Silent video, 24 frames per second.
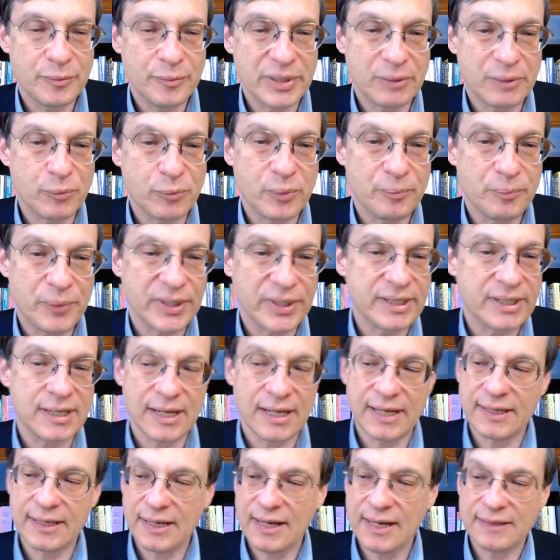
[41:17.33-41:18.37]

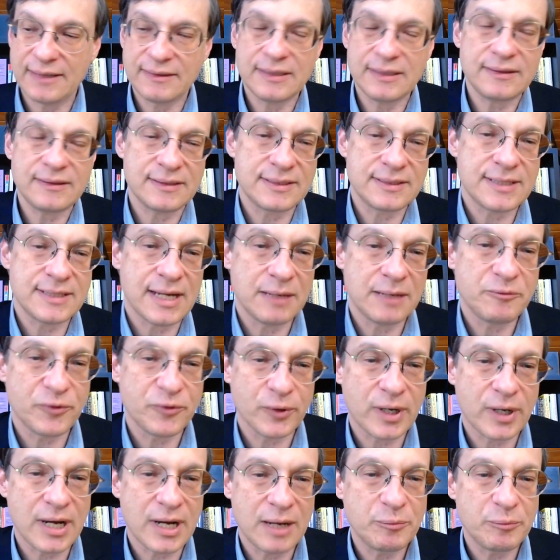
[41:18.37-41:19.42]
I think the time
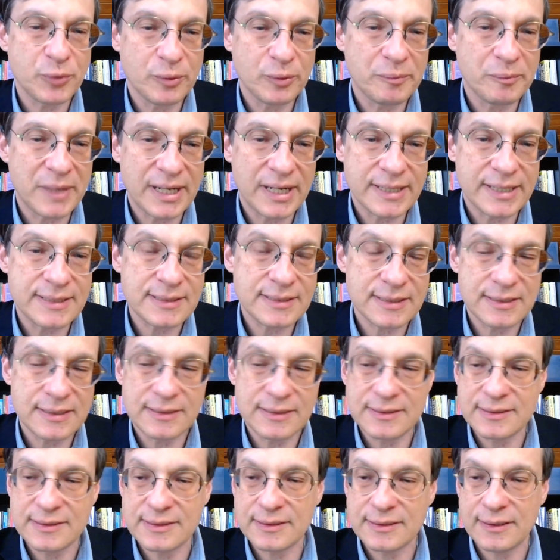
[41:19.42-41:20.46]
for compromise
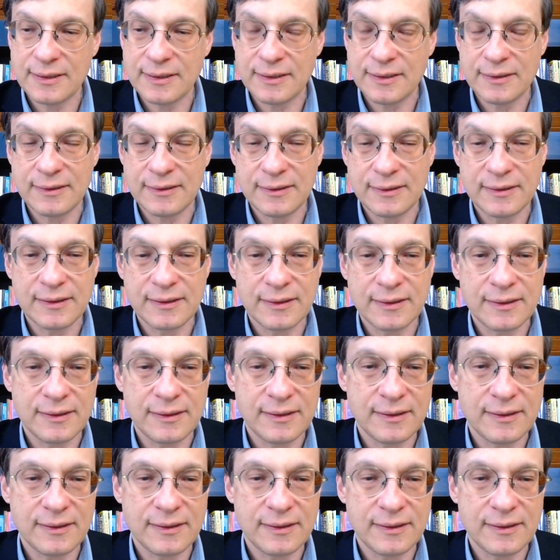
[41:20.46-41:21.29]
is the